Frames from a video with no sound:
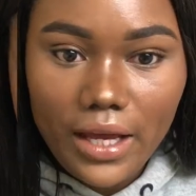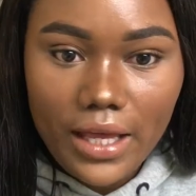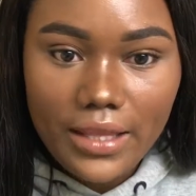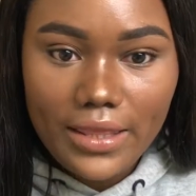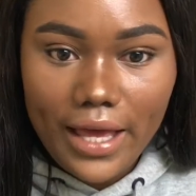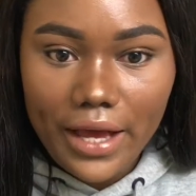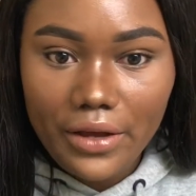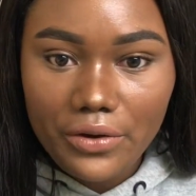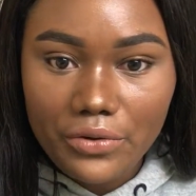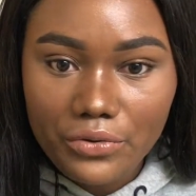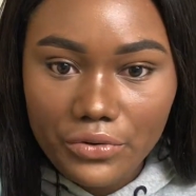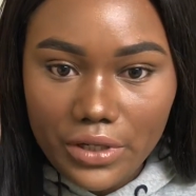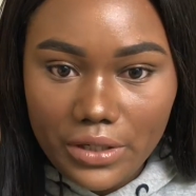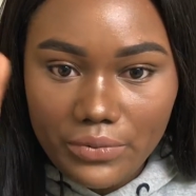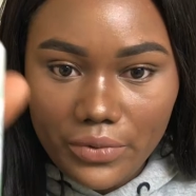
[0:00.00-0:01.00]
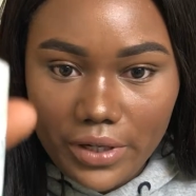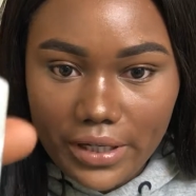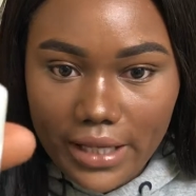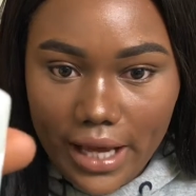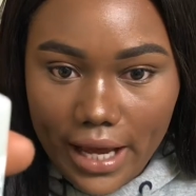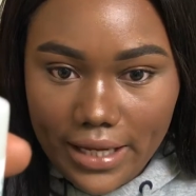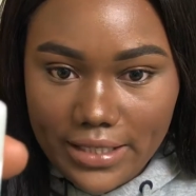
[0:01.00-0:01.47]
And that green
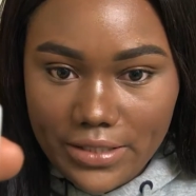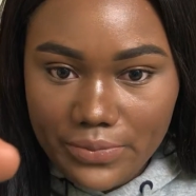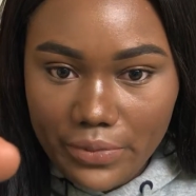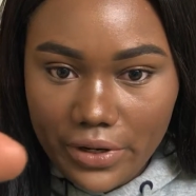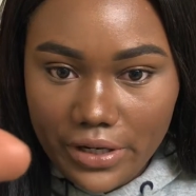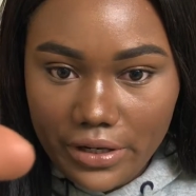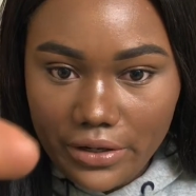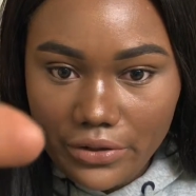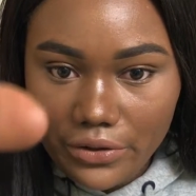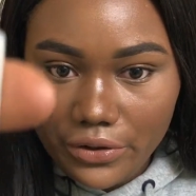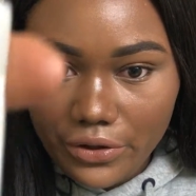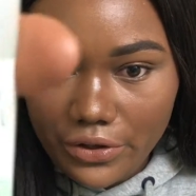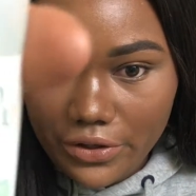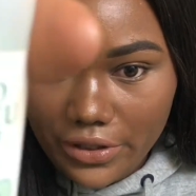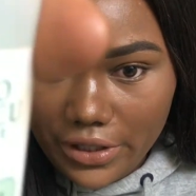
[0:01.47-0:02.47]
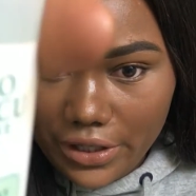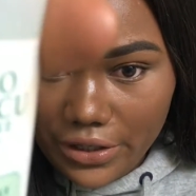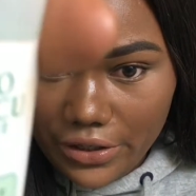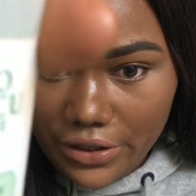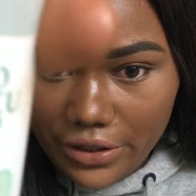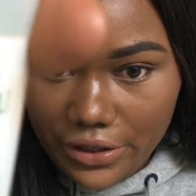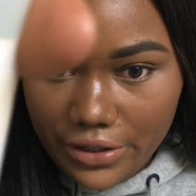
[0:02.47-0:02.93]
one that I sprayed on
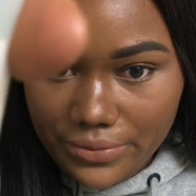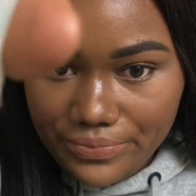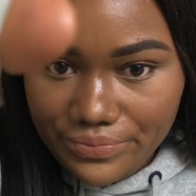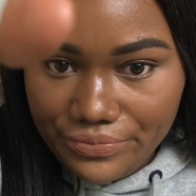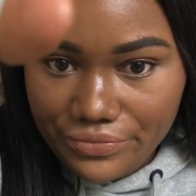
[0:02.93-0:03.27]
earlier,